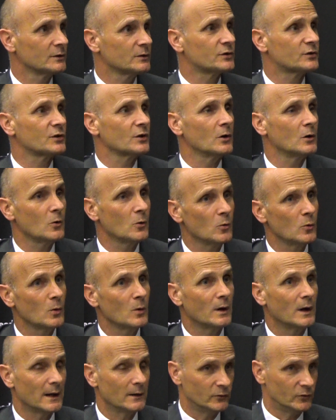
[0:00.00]
So
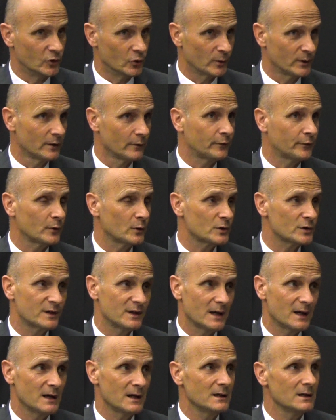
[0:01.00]
during the first
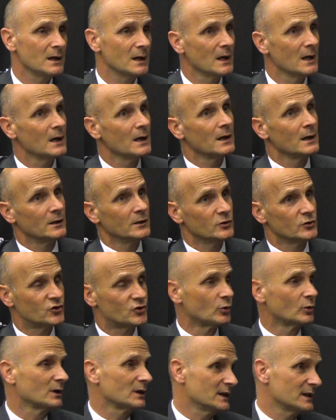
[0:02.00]
day,
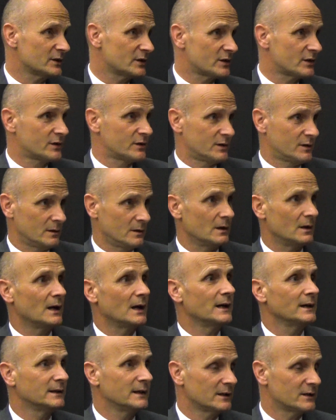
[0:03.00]
journalists
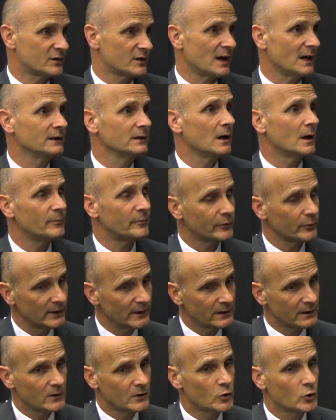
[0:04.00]
that signed up for
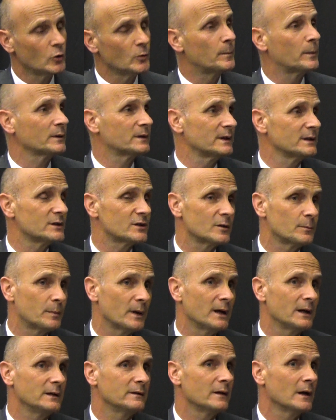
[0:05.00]
it could
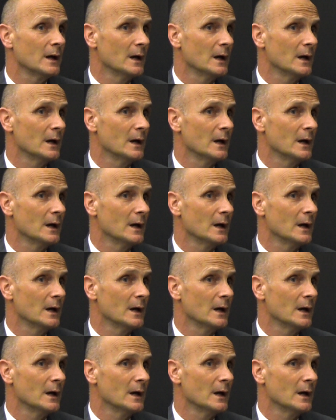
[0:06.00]
participate.